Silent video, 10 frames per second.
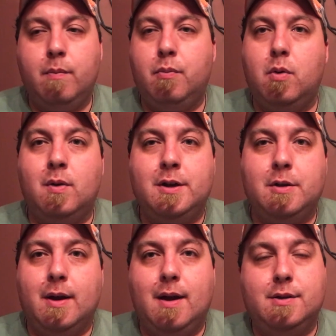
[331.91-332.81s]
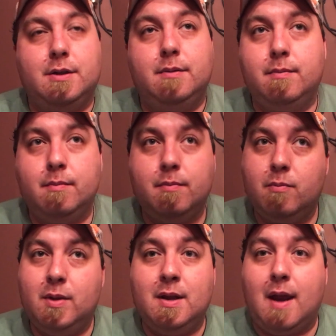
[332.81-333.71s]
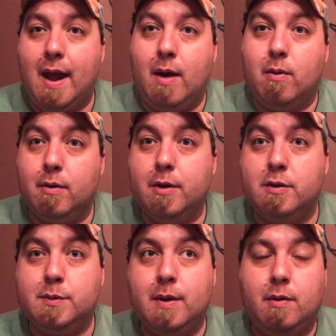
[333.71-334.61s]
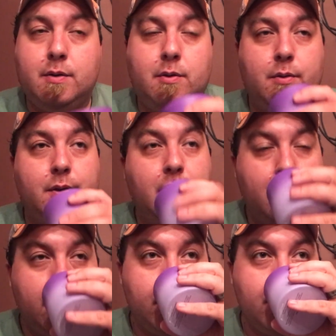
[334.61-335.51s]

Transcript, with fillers: put one in your house, and within an hour, you're smelling the whole thing.